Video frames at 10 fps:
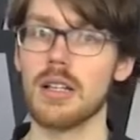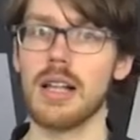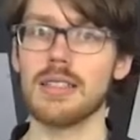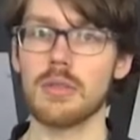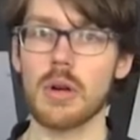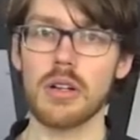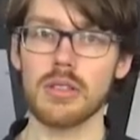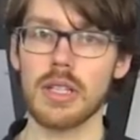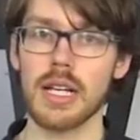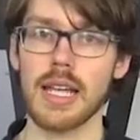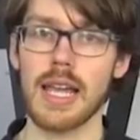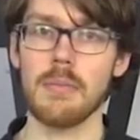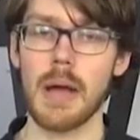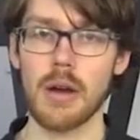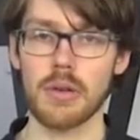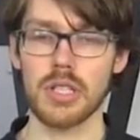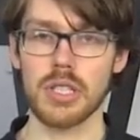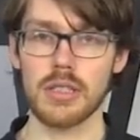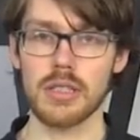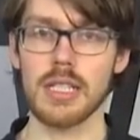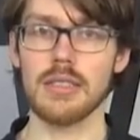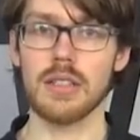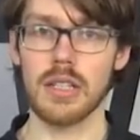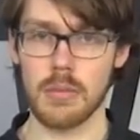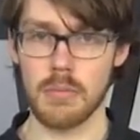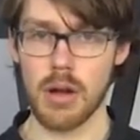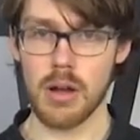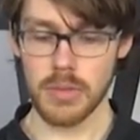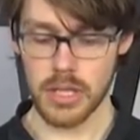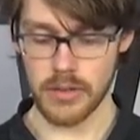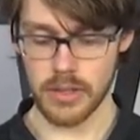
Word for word: Plus, you are also getting a power shield insert in the palm to give